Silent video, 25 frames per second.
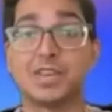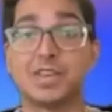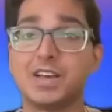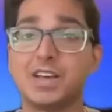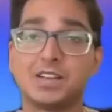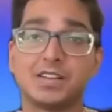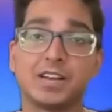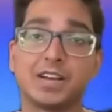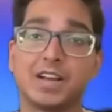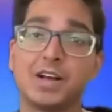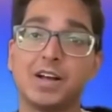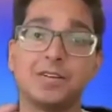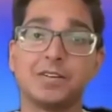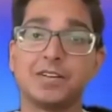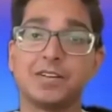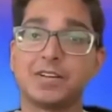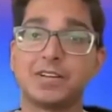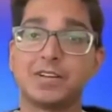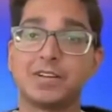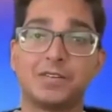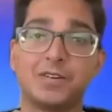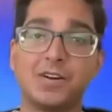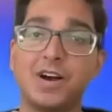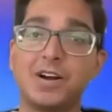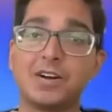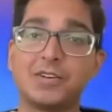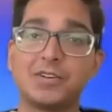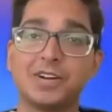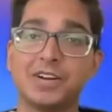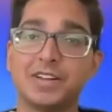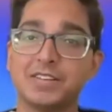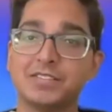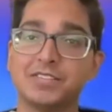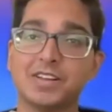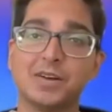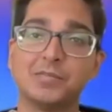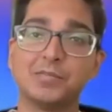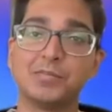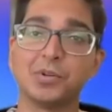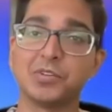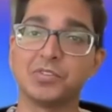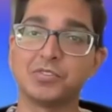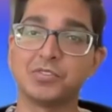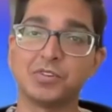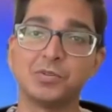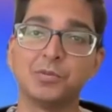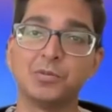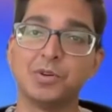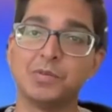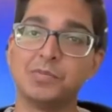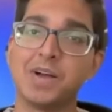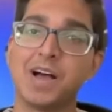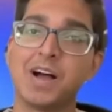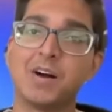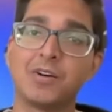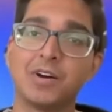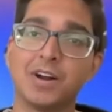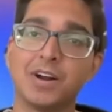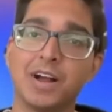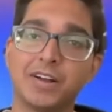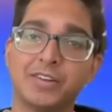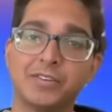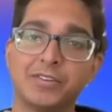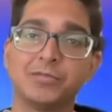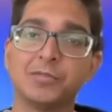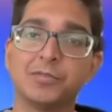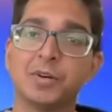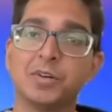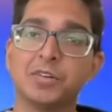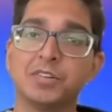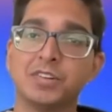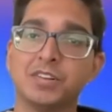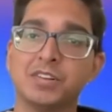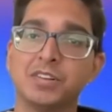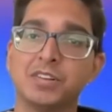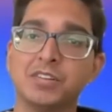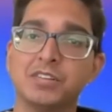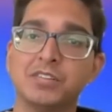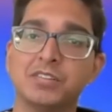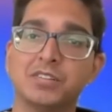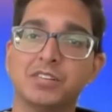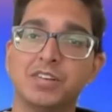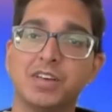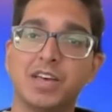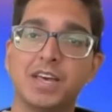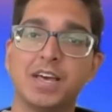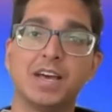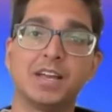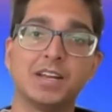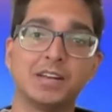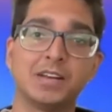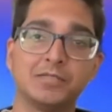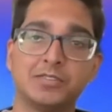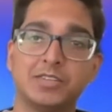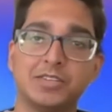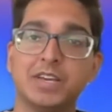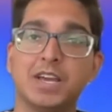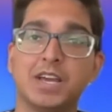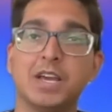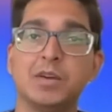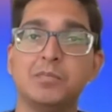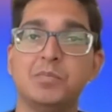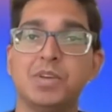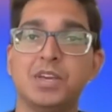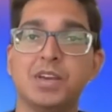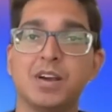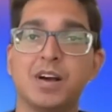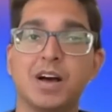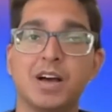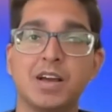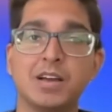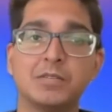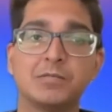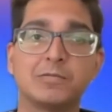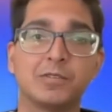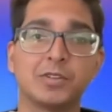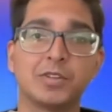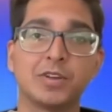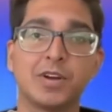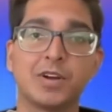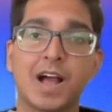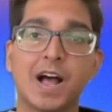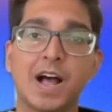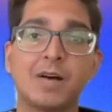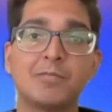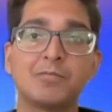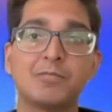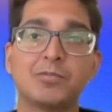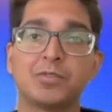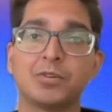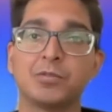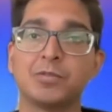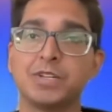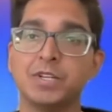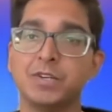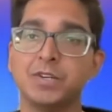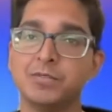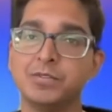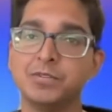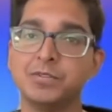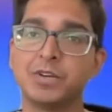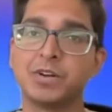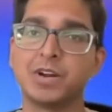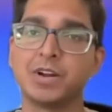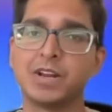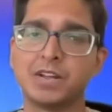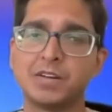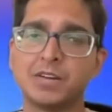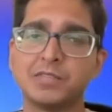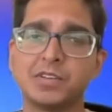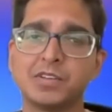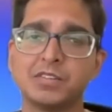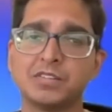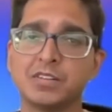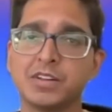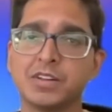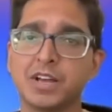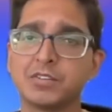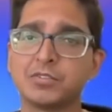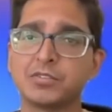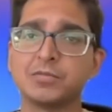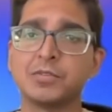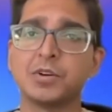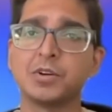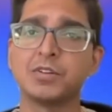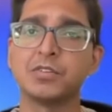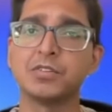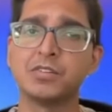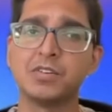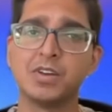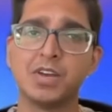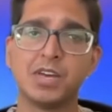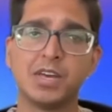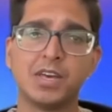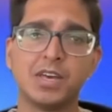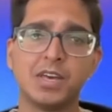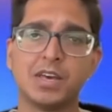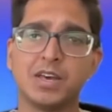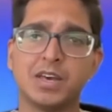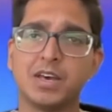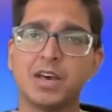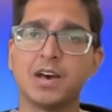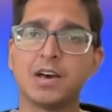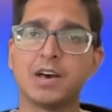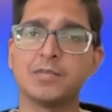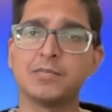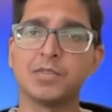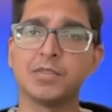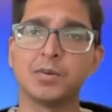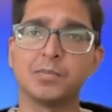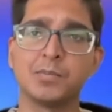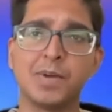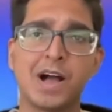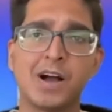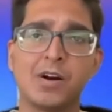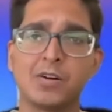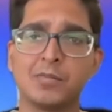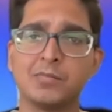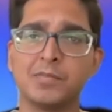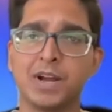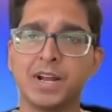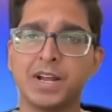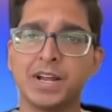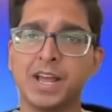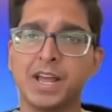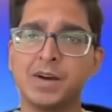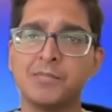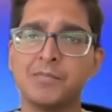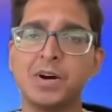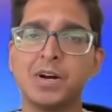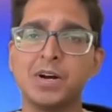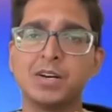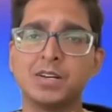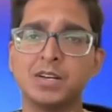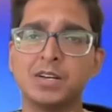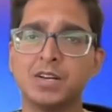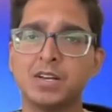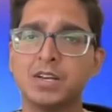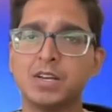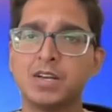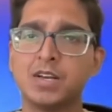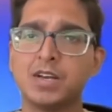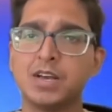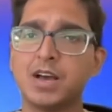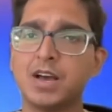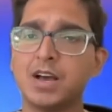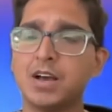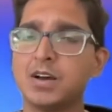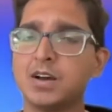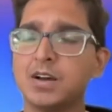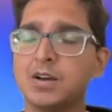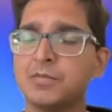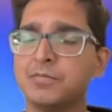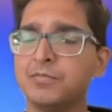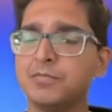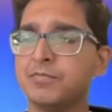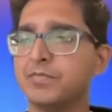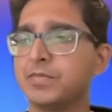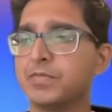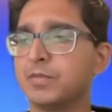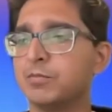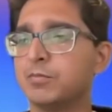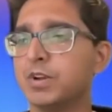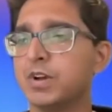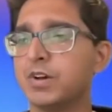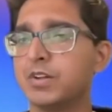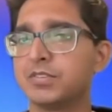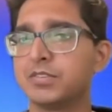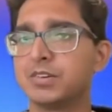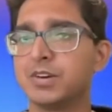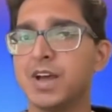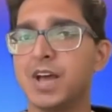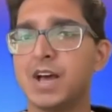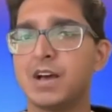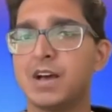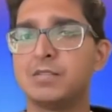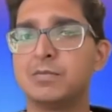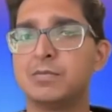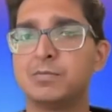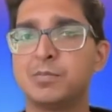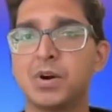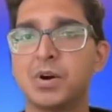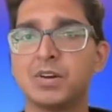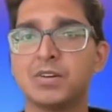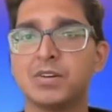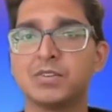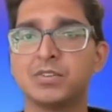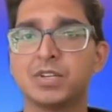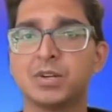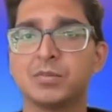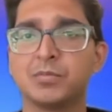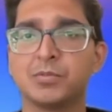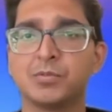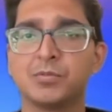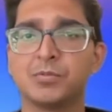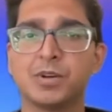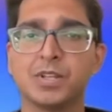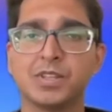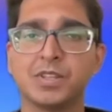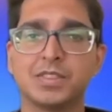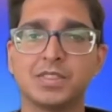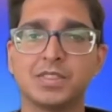like concrete examples too. We power Xverse's NFT API for their apps. So when you view your NFTs in Xverse, they're powered by Gamma. We also have partnerships with